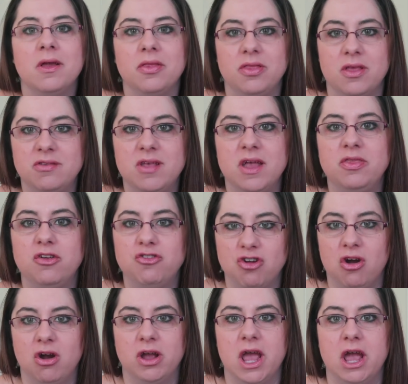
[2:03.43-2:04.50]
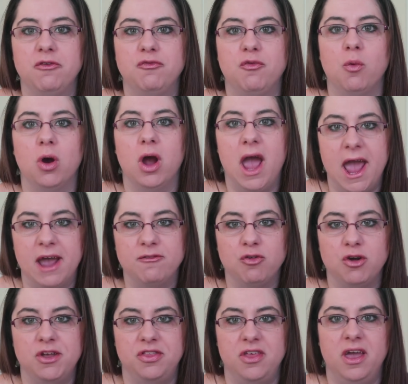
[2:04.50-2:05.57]
this hit the target for
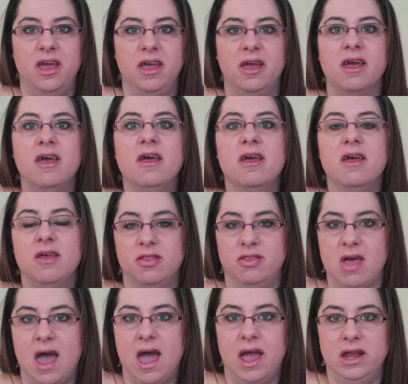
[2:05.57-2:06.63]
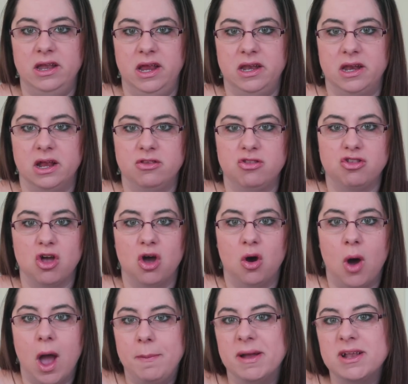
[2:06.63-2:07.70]
everything that I needed.
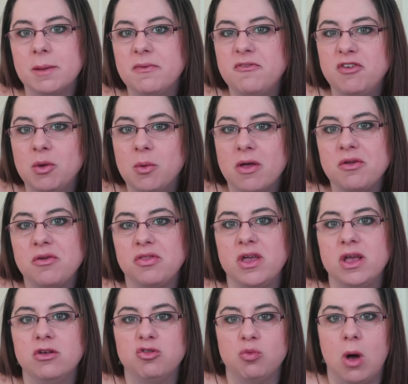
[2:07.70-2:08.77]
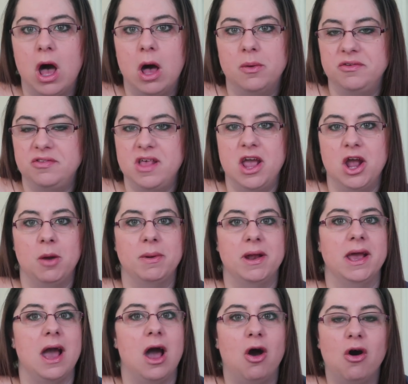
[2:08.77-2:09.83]
So I picked up a few other things while I was there,
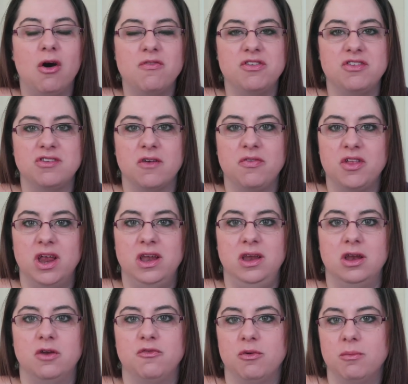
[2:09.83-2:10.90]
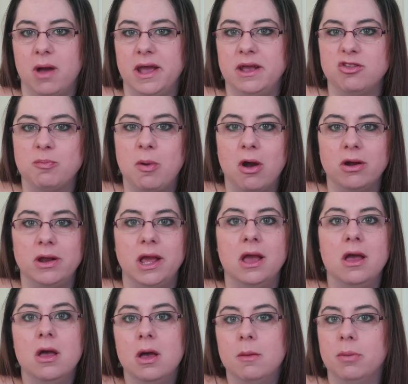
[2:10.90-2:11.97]
but I got all the stuff that I needed for Maya's
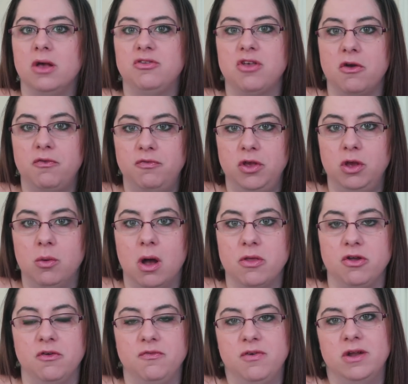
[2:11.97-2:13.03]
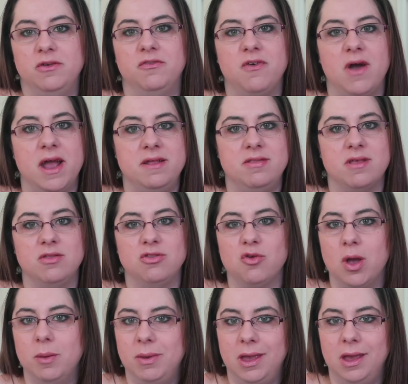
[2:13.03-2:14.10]
party, plus a few other fun finds, and
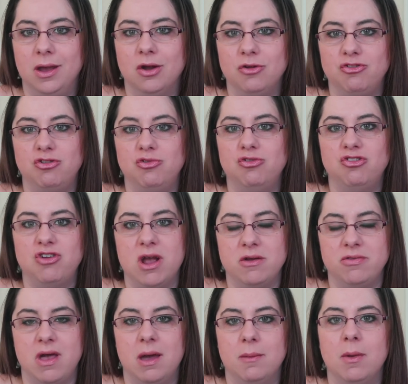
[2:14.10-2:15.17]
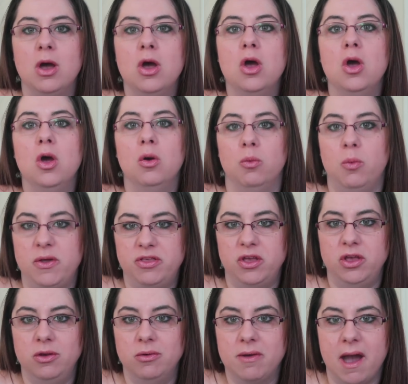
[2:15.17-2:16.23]
so I'm here to share them with
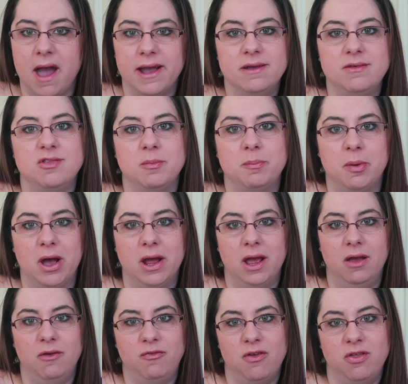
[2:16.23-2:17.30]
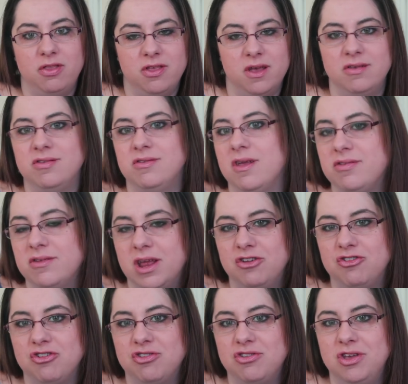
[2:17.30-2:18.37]
you guys. But if this doesn't
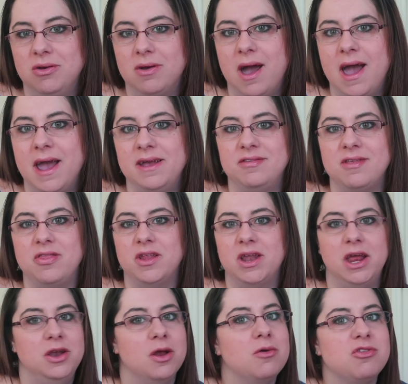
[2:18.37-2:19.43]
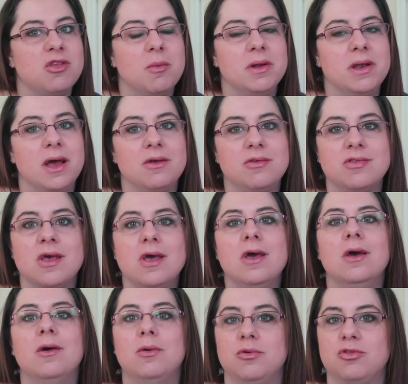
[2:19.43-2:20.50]
interest you guys, then I know someone else
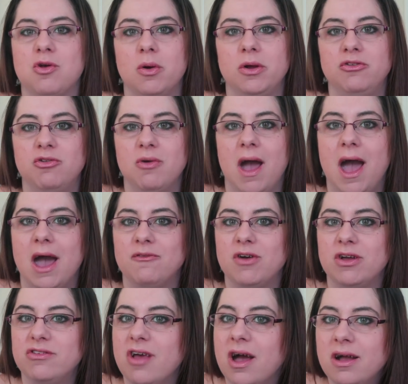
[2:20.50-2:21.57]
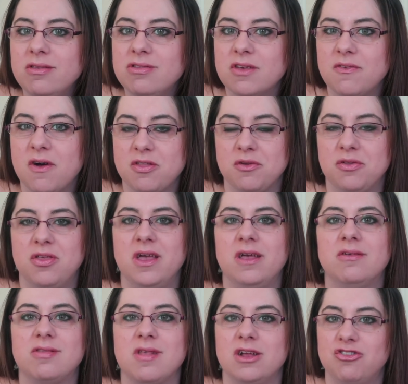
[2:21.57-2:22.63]
who is going to have tons of other
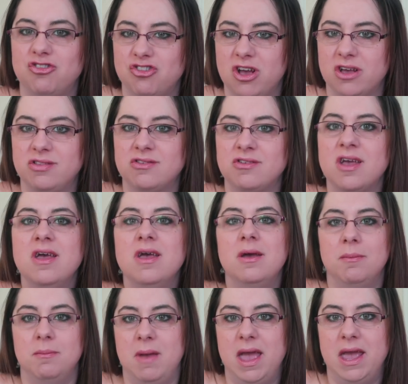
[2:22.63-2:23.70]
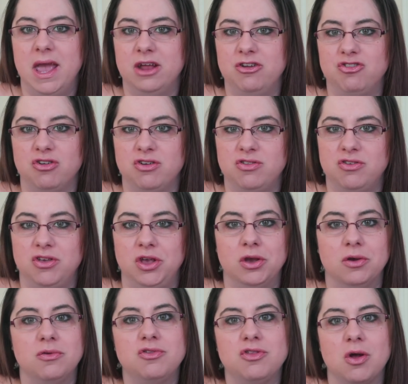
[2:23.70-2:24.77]
things that just may interest
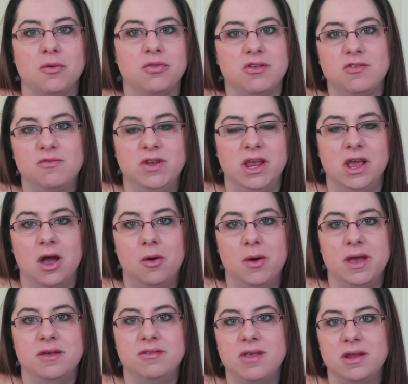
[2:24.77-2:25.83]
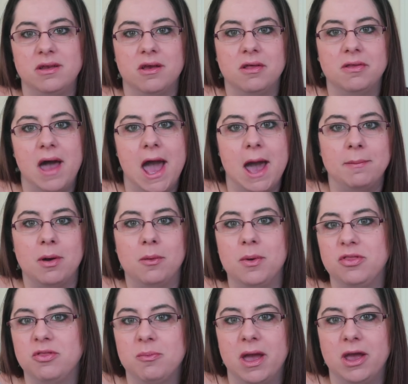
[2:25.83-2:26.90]
you. So this video is in collab
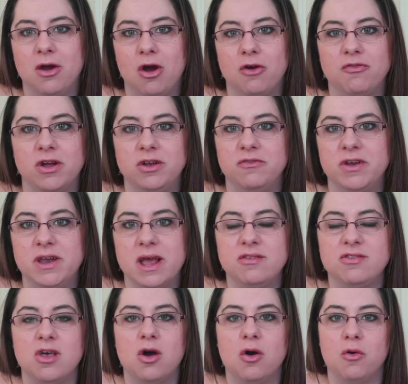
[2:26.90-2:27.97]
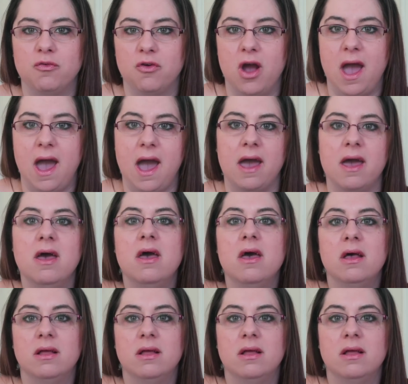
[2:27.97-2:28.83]
with my girlfriend Vanessa over at